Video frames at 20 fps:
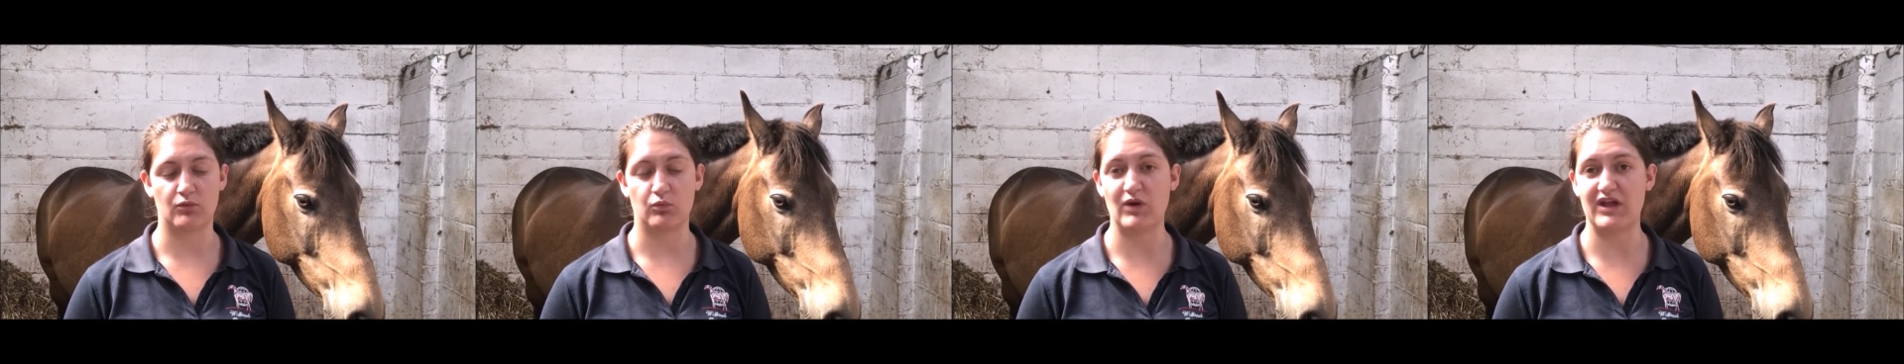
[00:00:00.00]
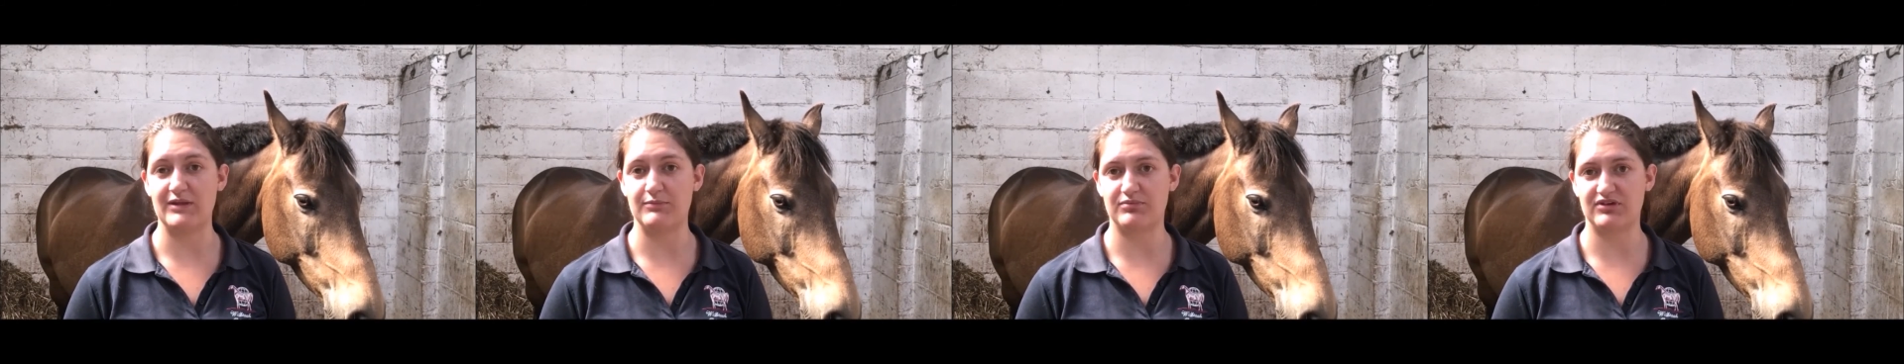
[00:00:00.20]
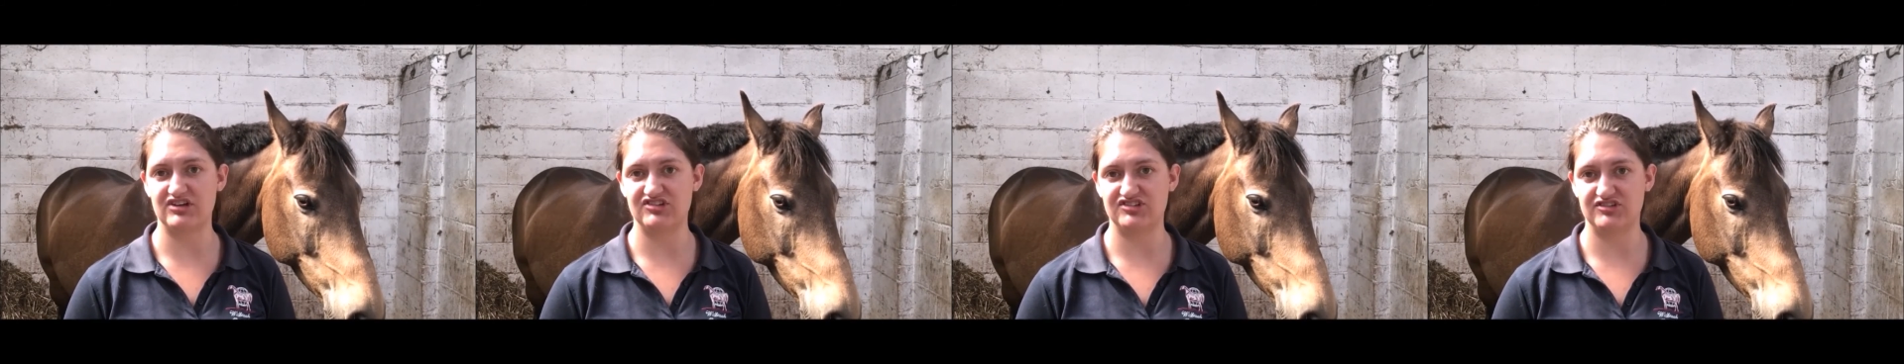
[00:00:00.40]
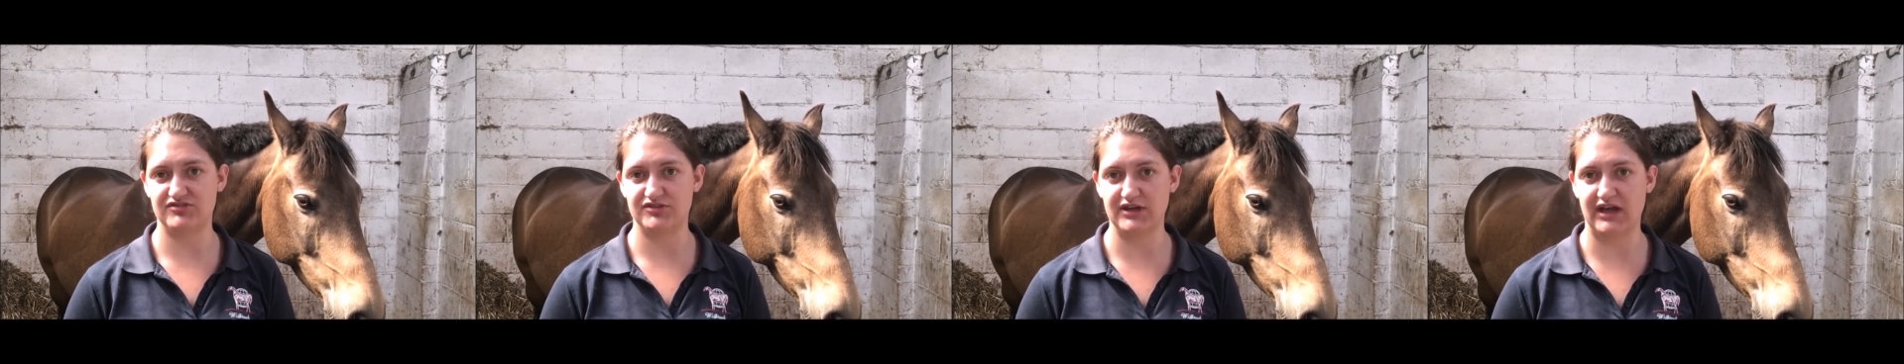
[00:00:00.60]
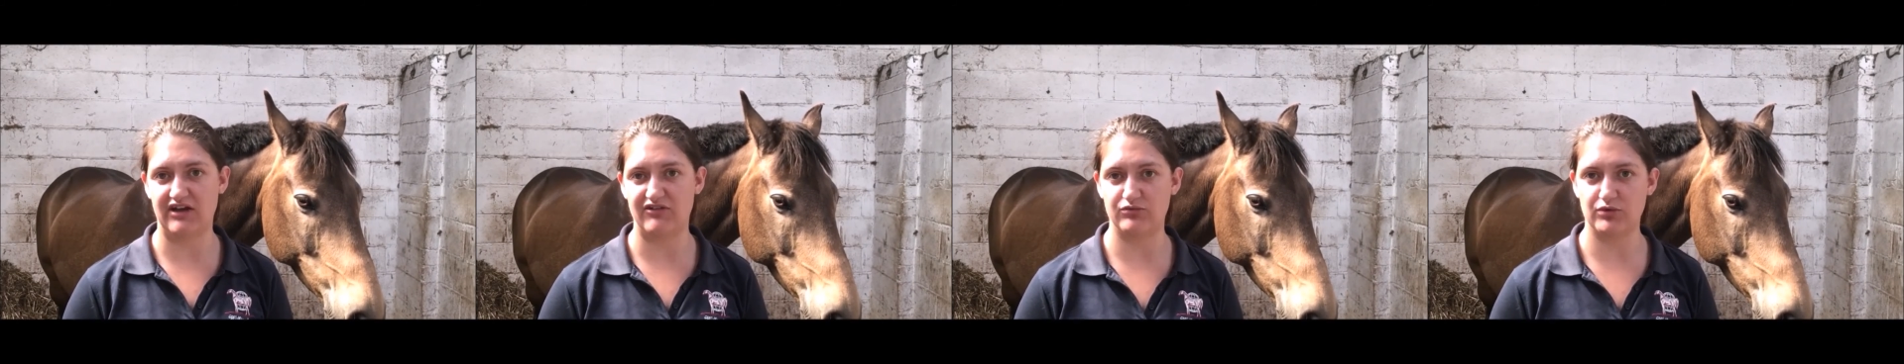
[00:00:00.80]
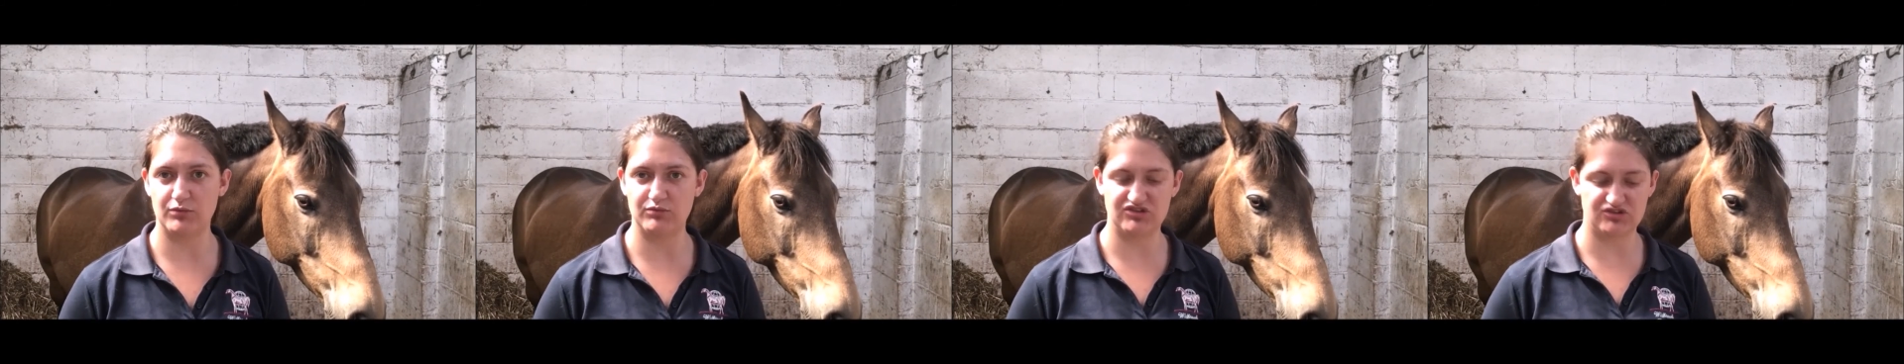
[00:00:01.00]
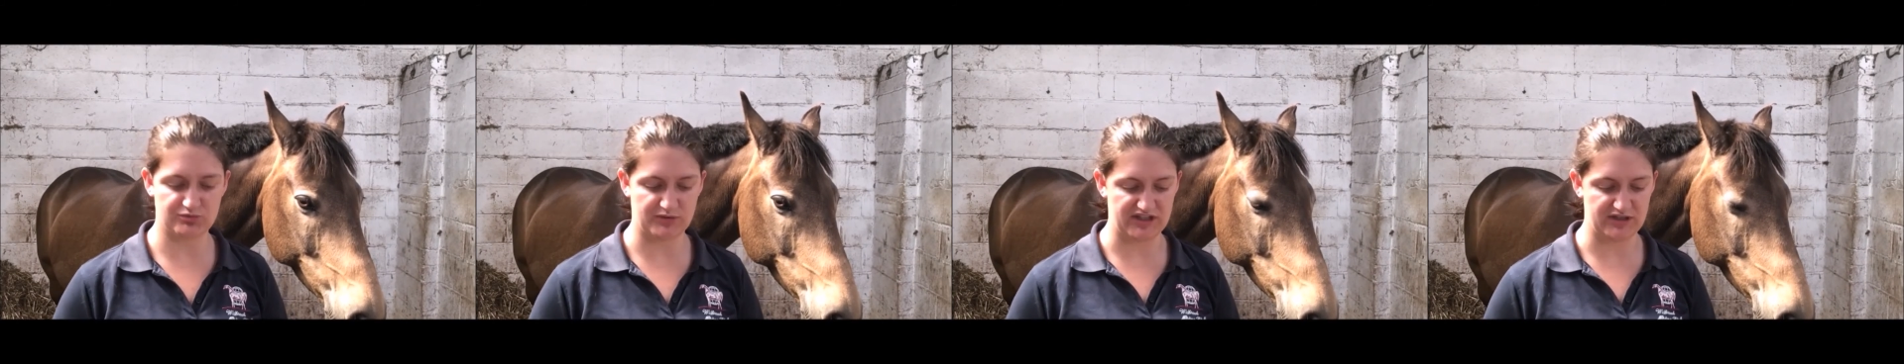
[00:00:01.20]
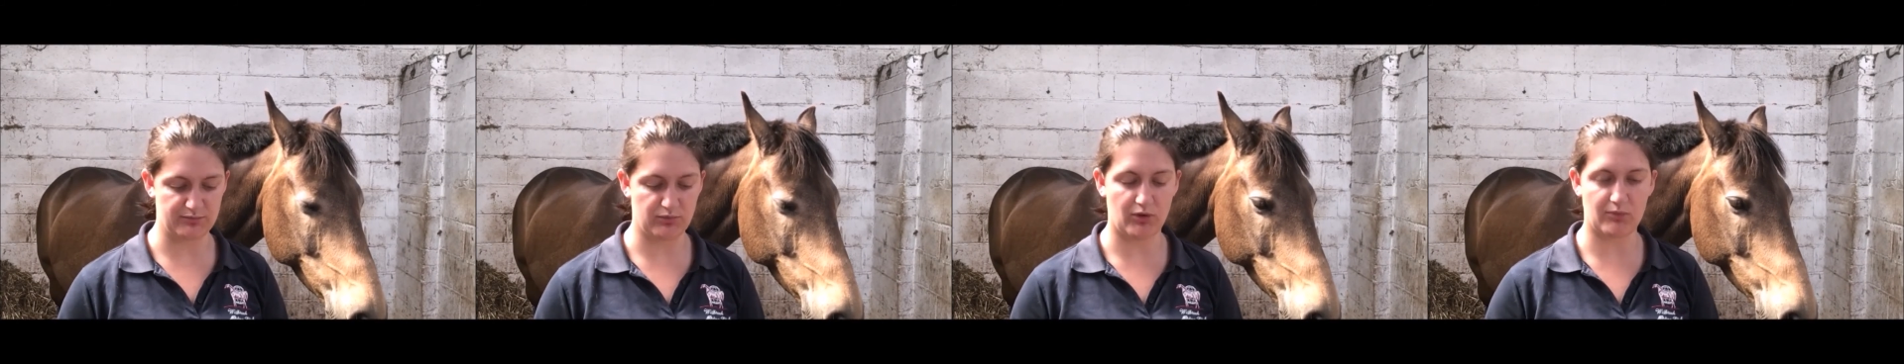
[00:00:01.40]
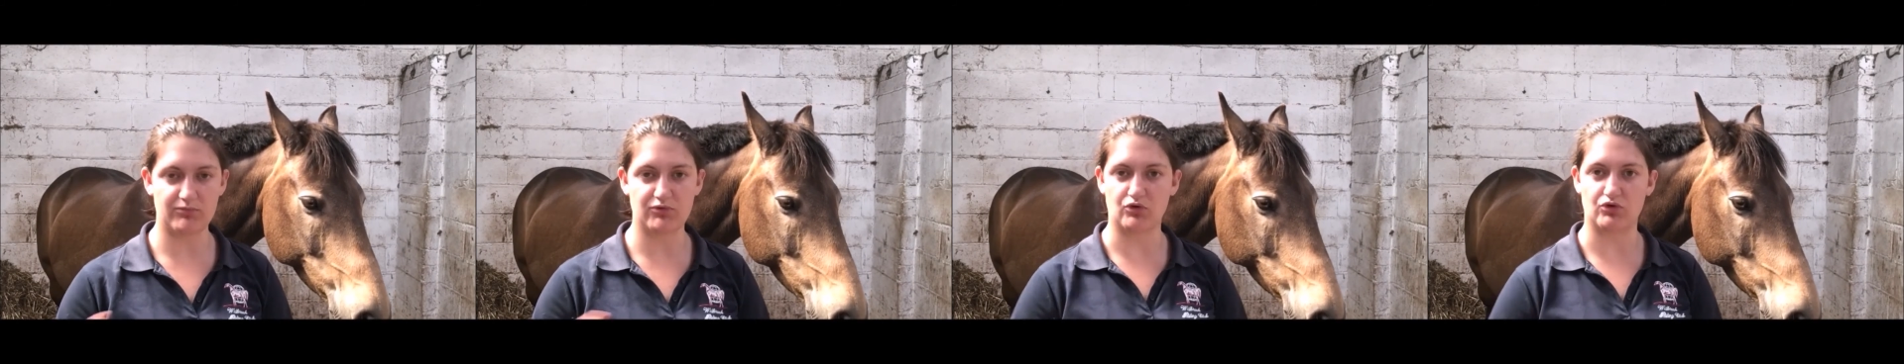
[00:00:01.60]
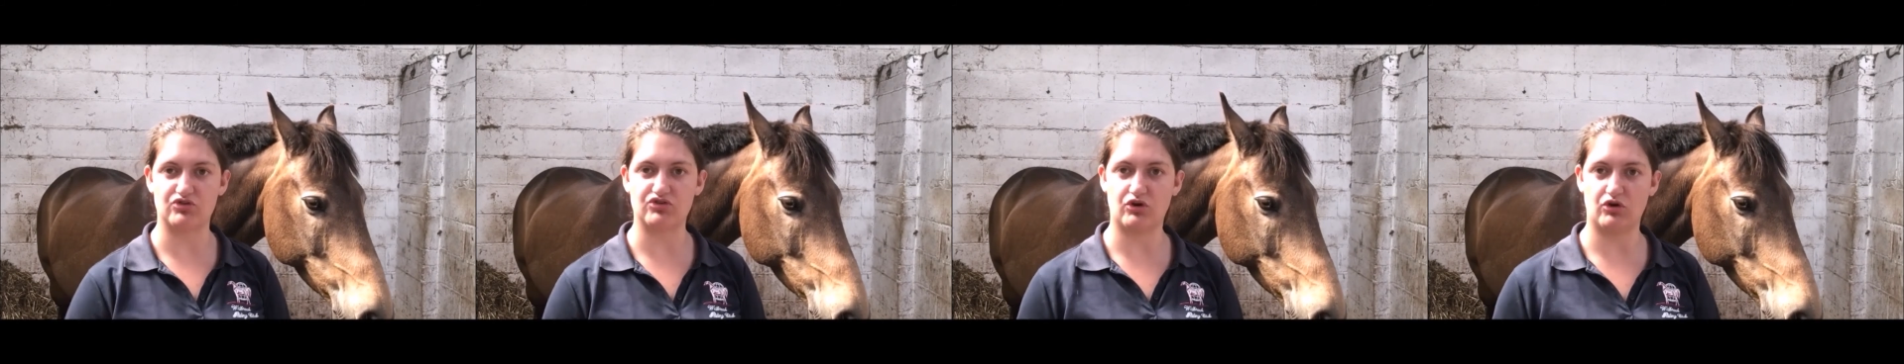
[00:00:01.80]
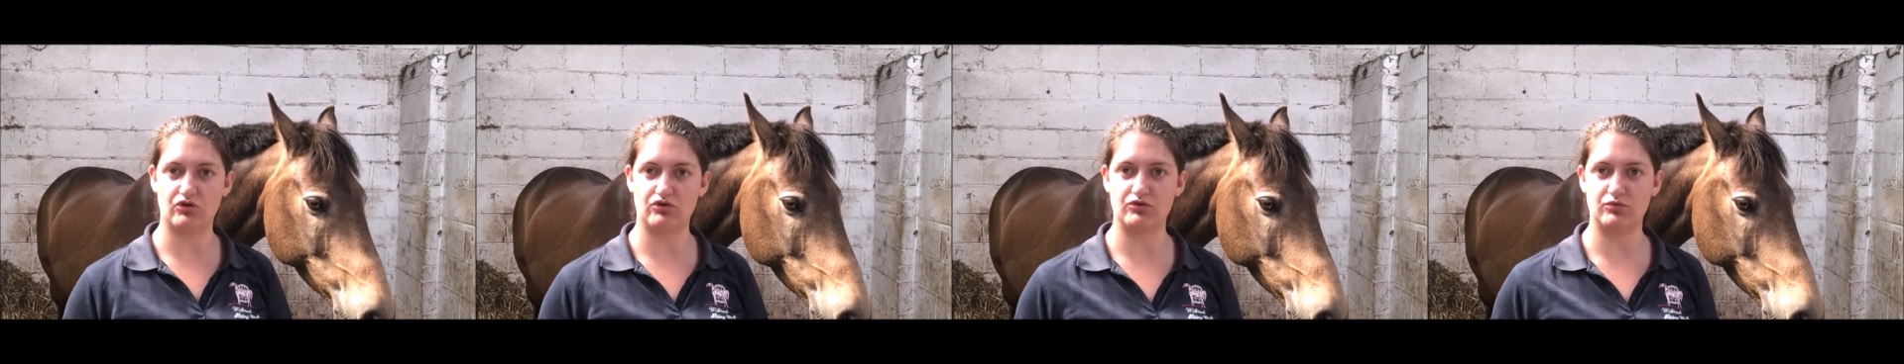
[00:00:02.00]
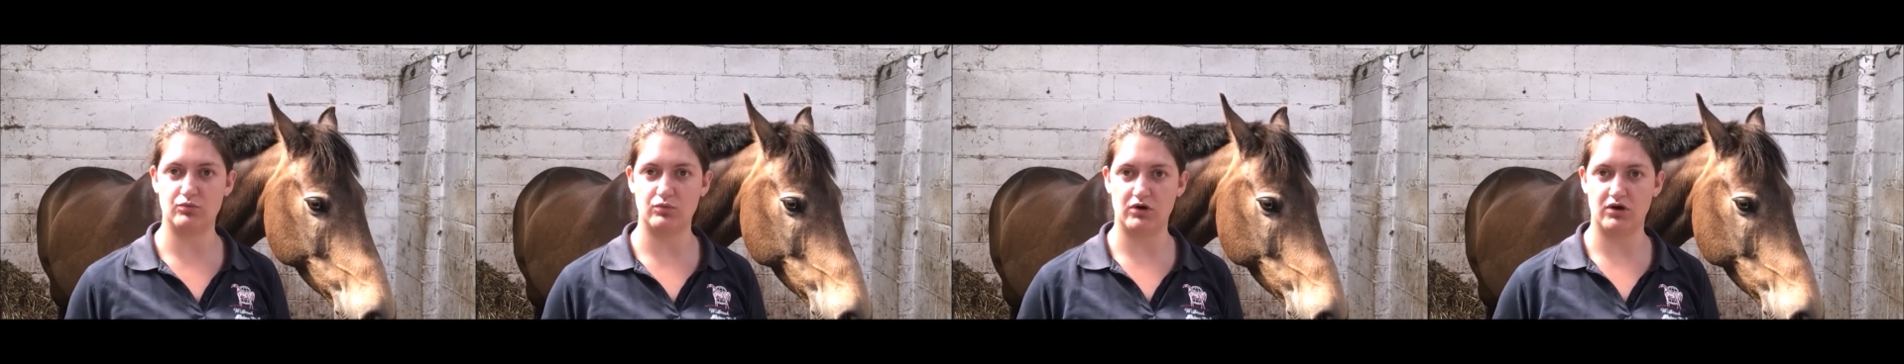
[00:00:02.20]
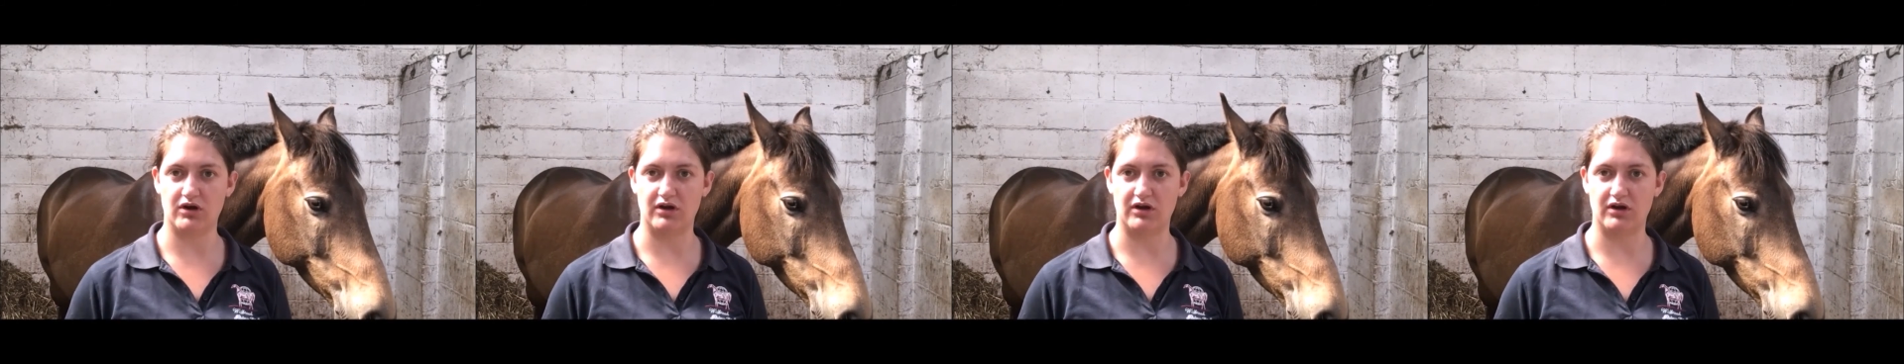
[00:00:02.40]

weigh bridge if you have one, which is where you pop the horse on